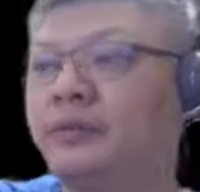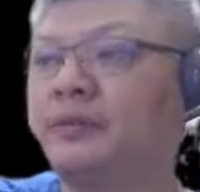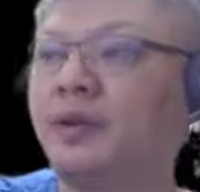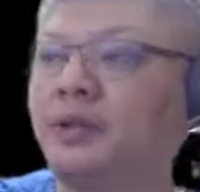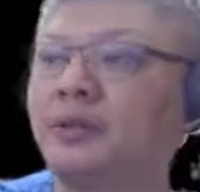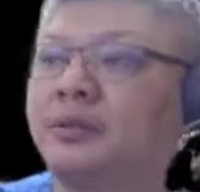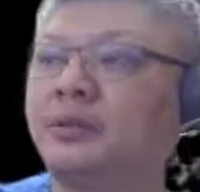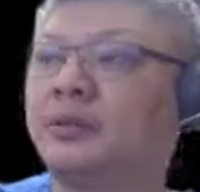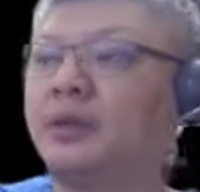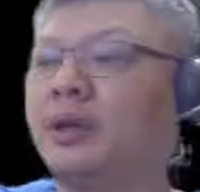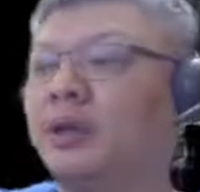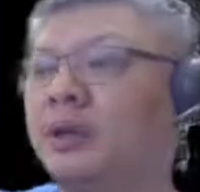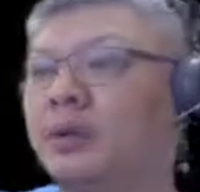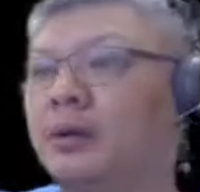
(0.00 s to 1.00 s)
and
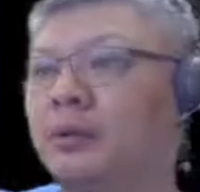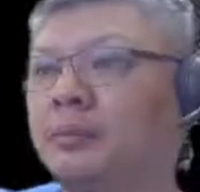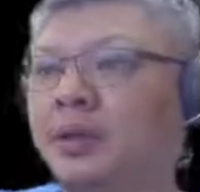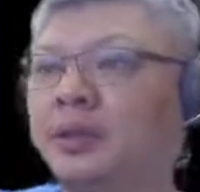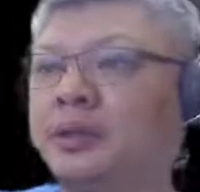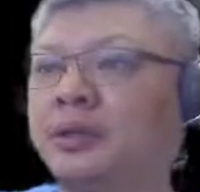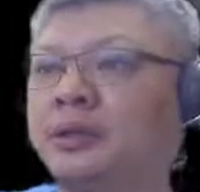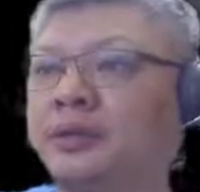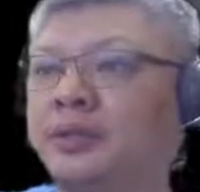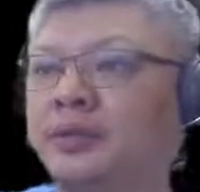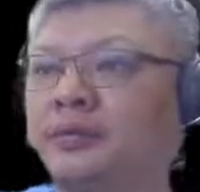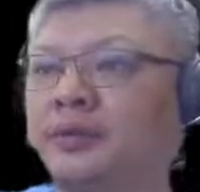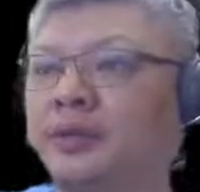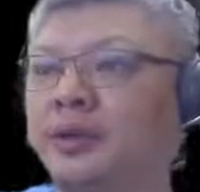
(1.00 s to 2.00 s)
command a
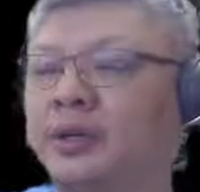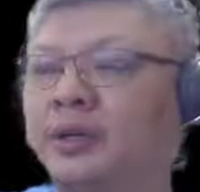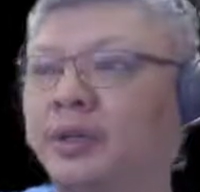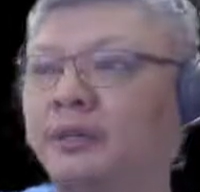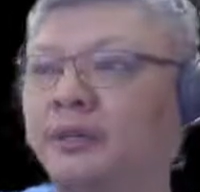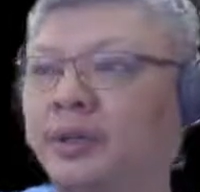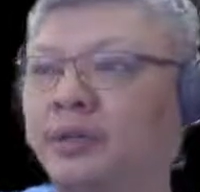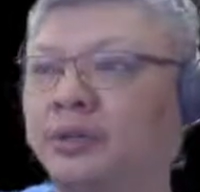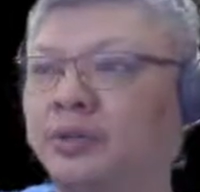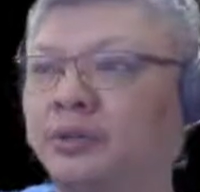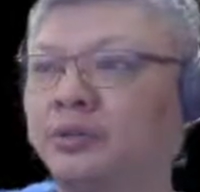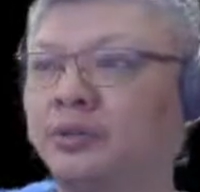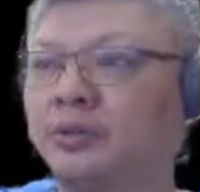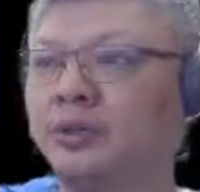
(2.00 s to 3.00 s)
significant advantage
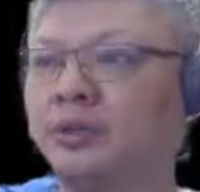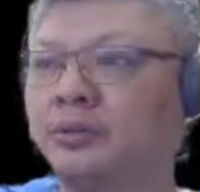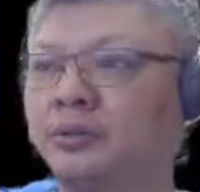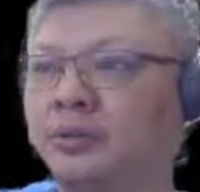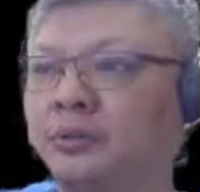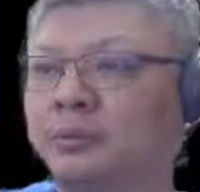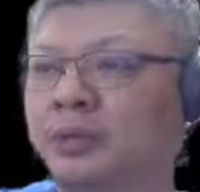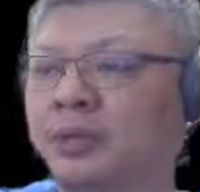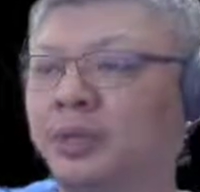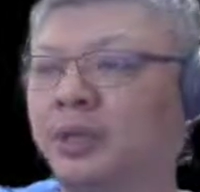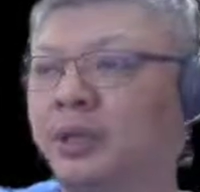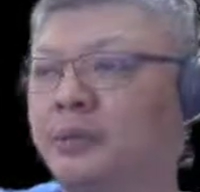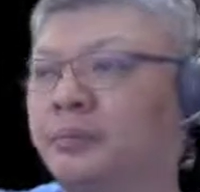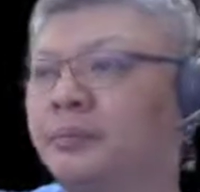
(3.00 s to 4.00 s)
going into the mid
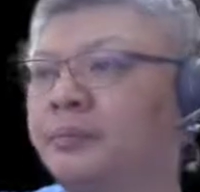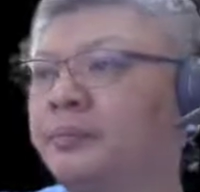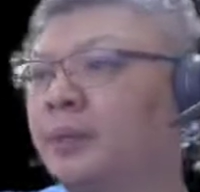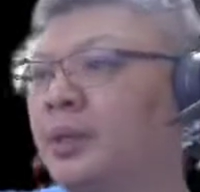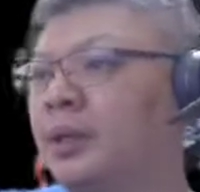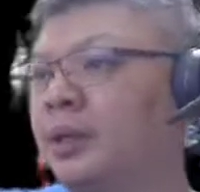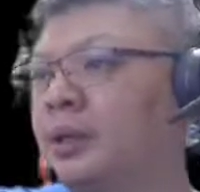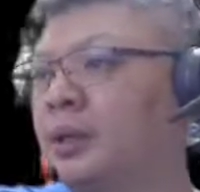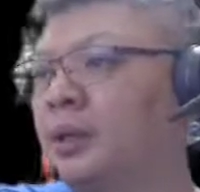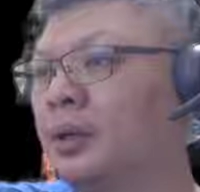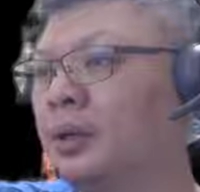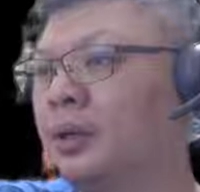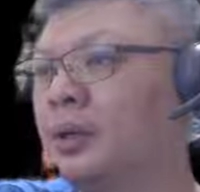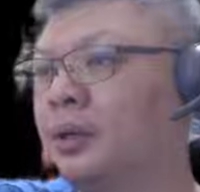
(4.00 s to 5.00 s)
game.
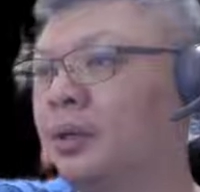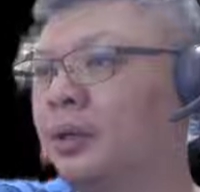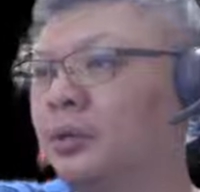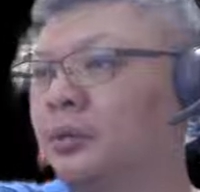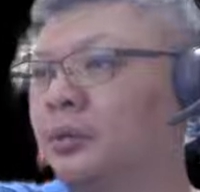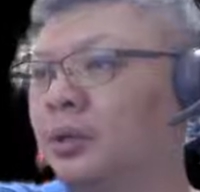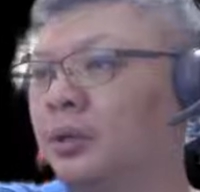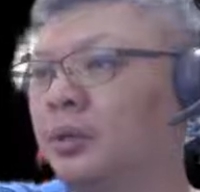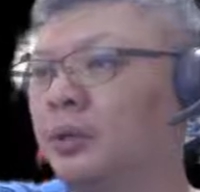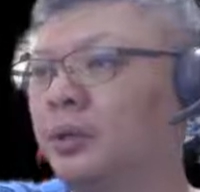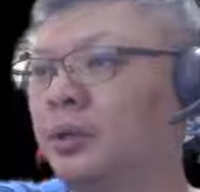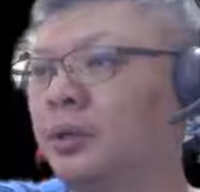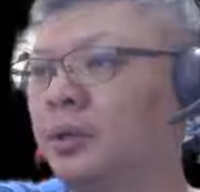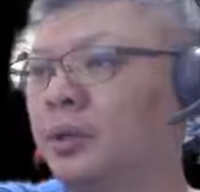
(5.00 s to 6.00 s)
So
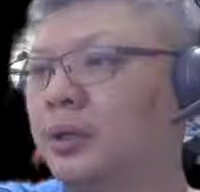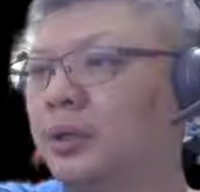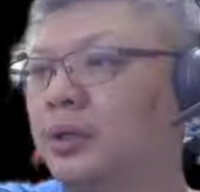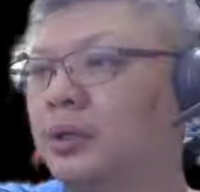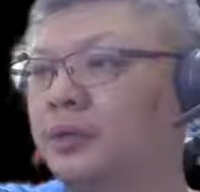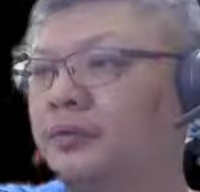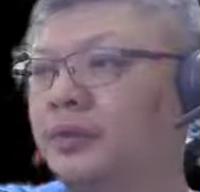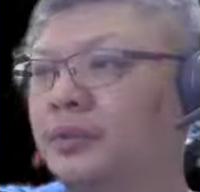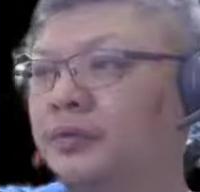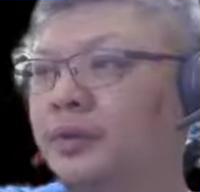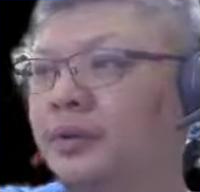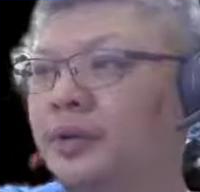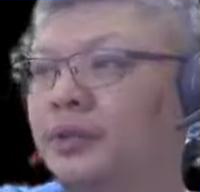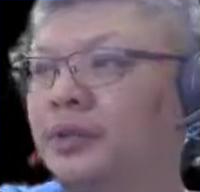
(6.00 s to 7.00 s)
in the first
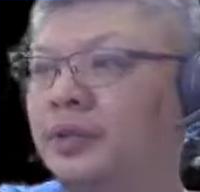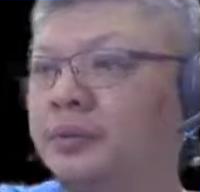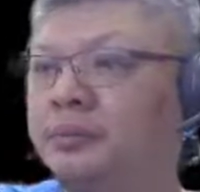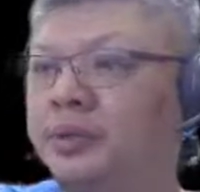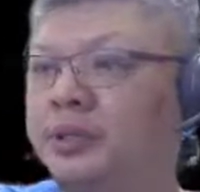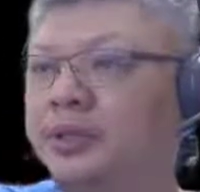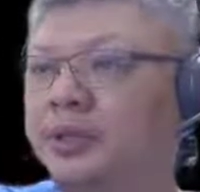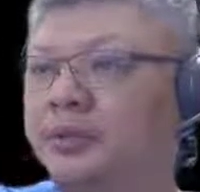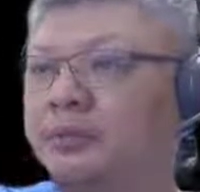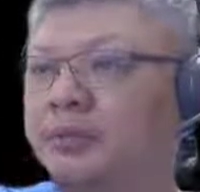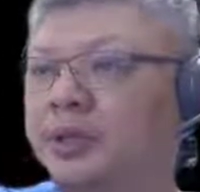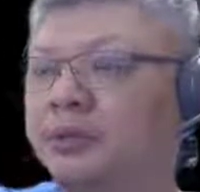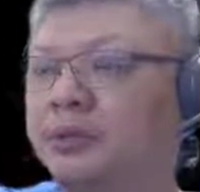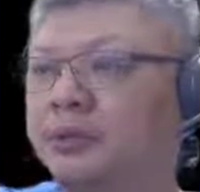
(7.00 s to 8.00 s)
variation, p7
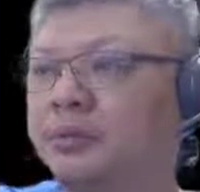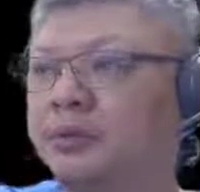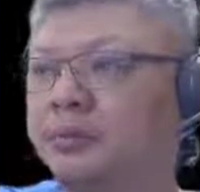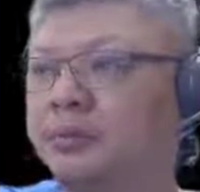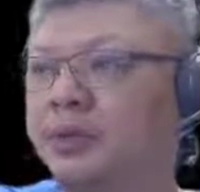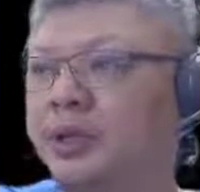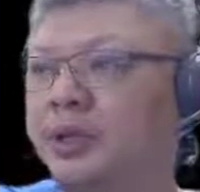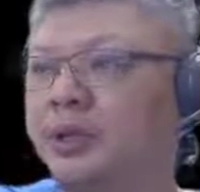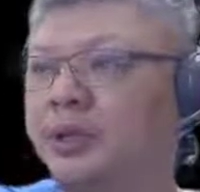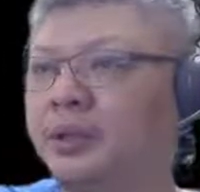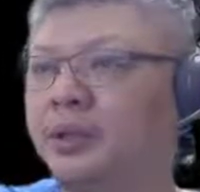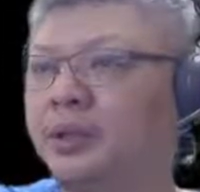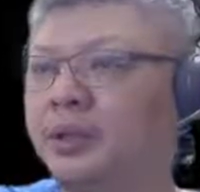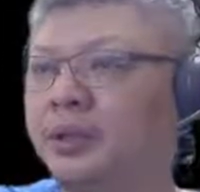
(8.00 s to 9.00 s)
plus 1 was played,
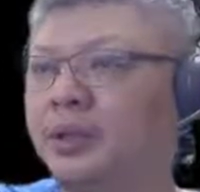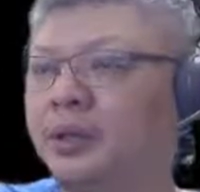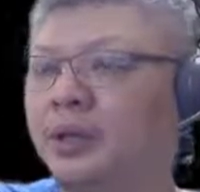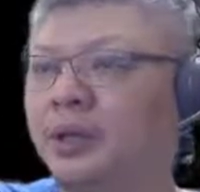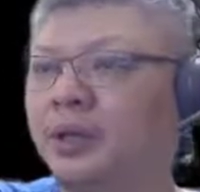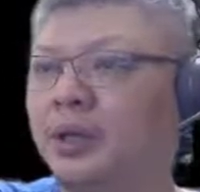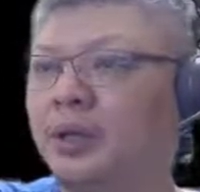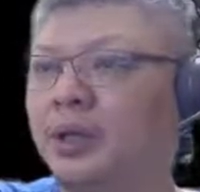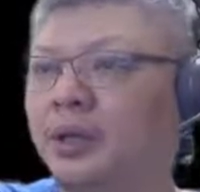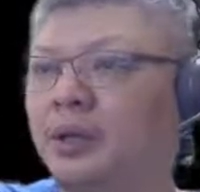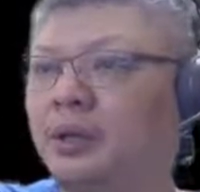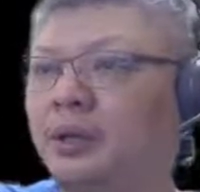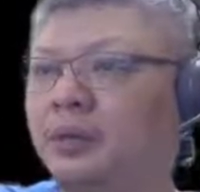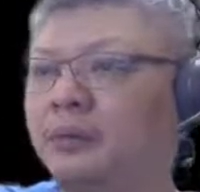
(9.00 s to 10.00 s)

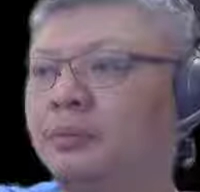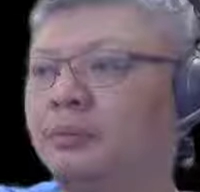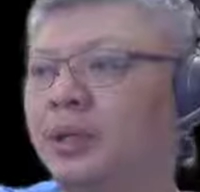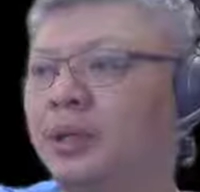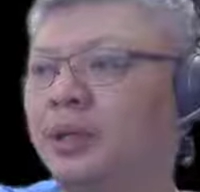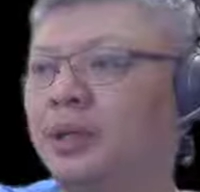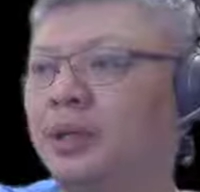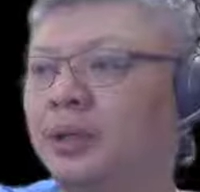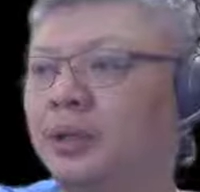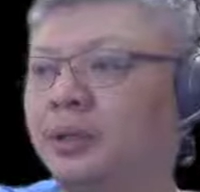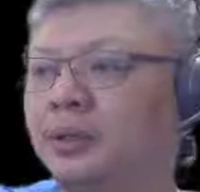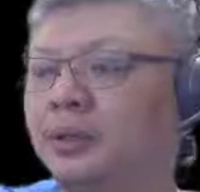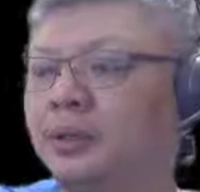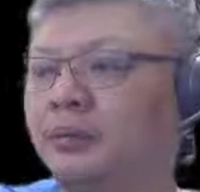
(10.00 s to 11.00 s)
but
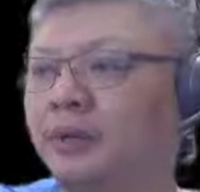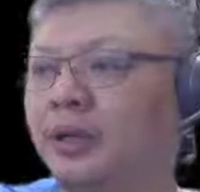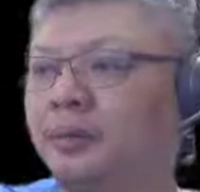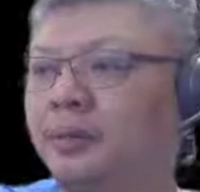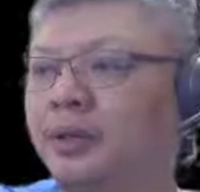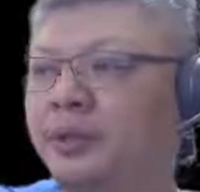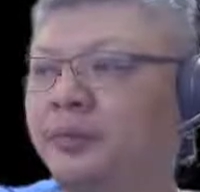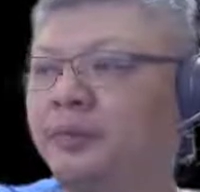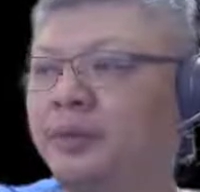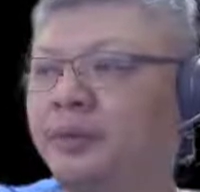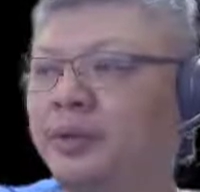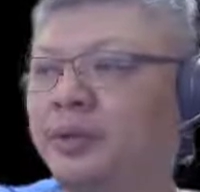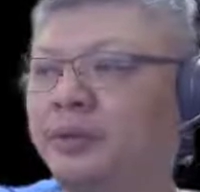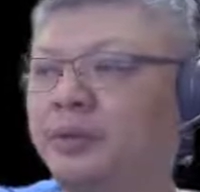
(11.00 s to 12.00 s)
the recommended
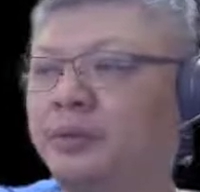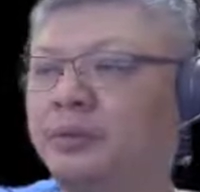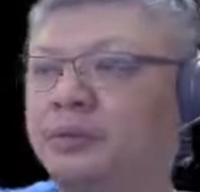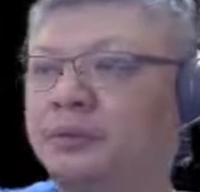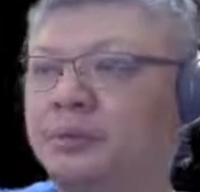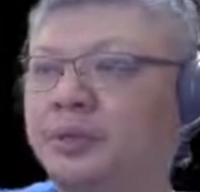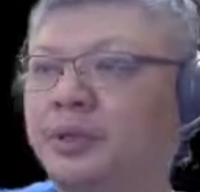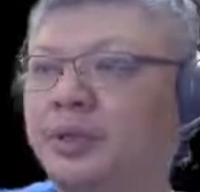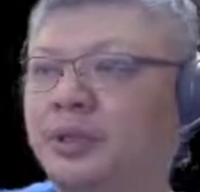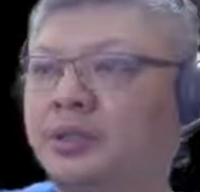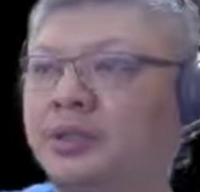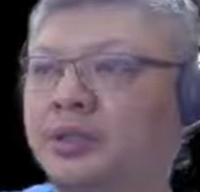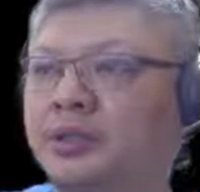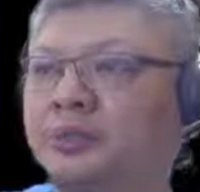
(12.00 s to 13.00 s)
variation would be
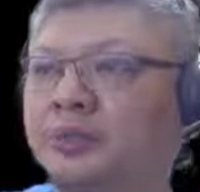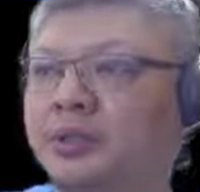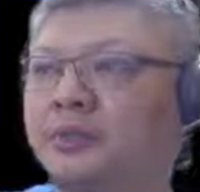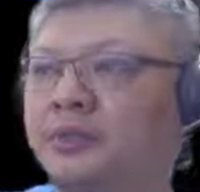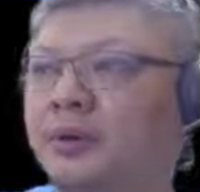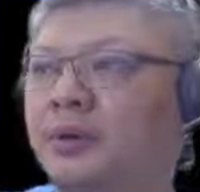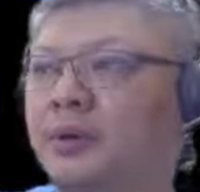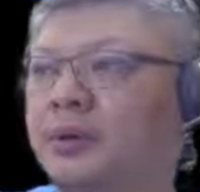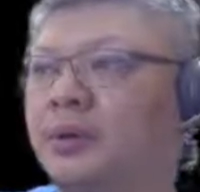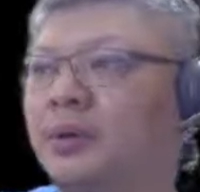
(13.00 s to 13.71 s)
h6 plus 4.